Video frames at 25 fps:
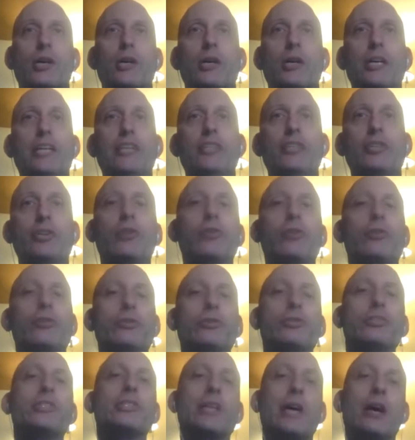
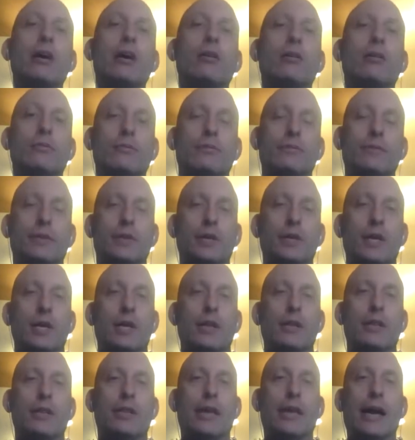eternal self
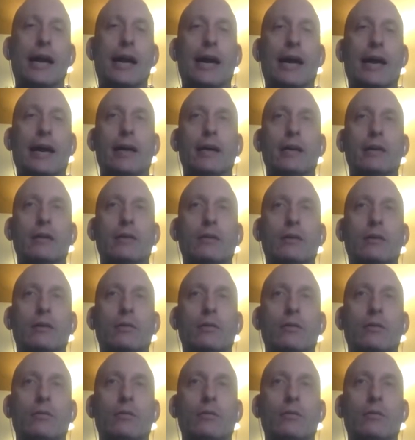that
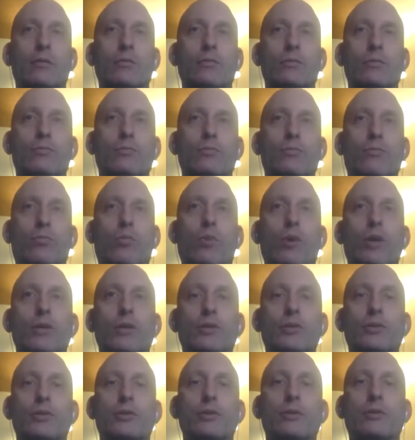
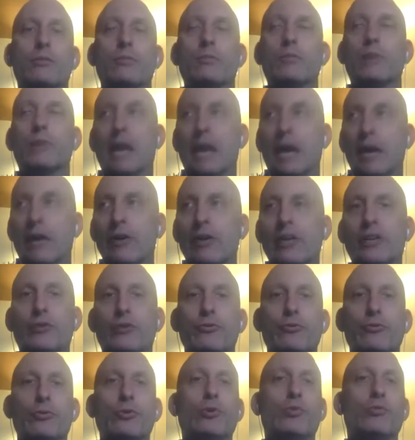was carried
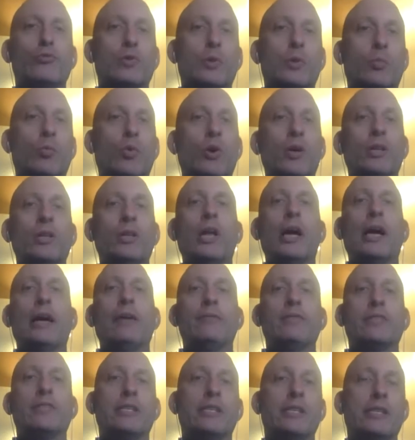through from one
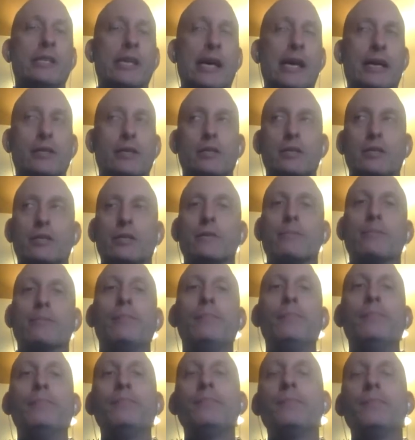life to the next,
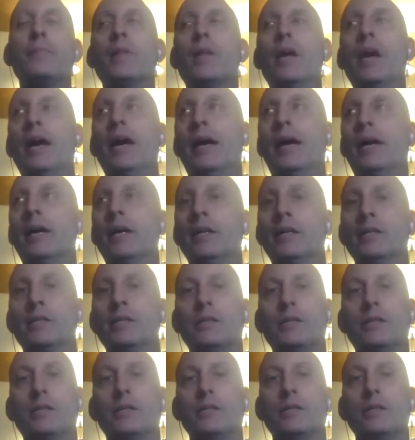
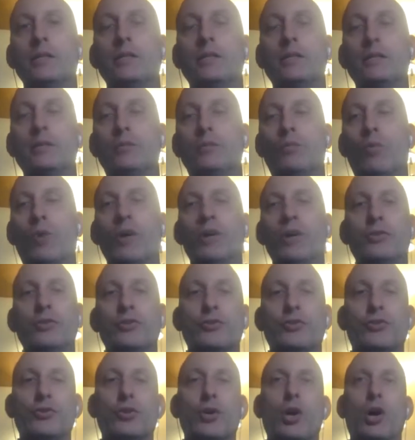and
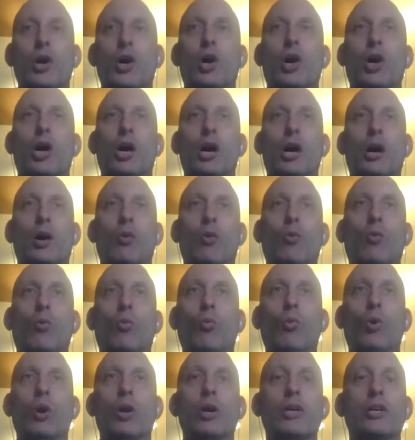one's
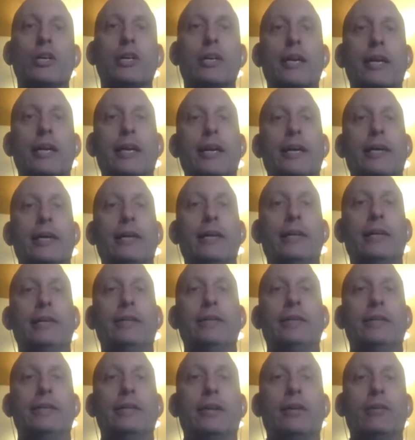work
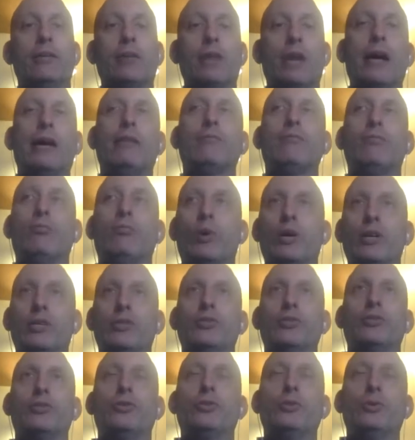in their life
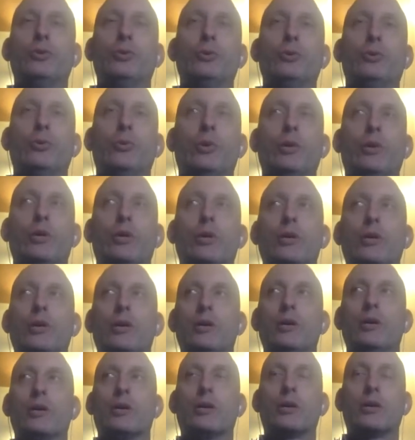was to
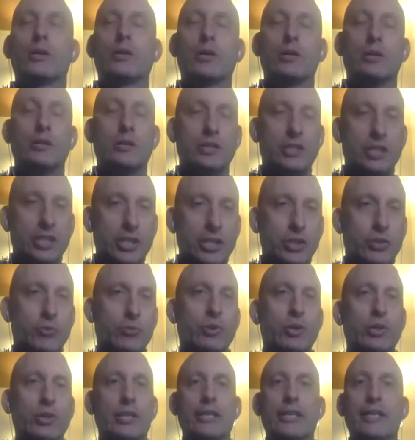
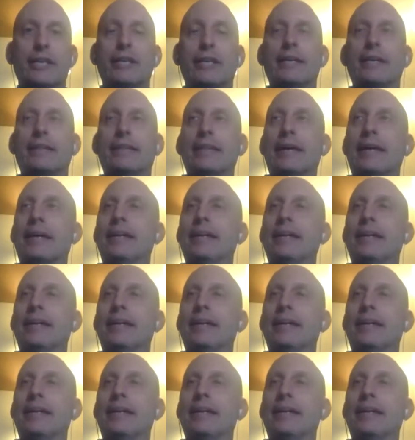continually get that